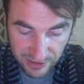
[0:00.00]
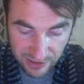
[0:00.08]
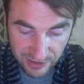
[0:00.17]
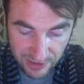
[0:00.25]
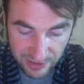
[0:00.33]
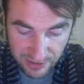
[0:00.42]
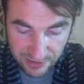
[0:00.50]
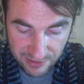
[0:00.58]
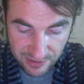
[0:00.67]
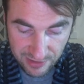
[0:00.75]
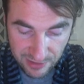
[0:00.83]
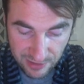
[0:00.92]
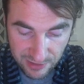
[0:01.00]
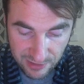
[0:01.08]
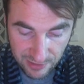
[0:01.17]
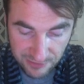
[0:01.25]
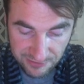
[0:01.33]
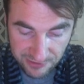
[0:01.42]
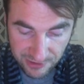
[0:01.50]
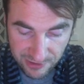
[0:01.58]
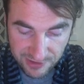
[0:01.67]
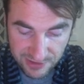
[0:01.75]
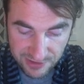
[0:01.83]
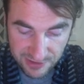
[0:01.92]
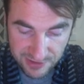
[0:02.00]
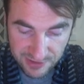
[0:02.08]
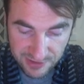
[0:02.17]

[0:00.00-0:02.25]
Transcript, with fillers: I think that foxes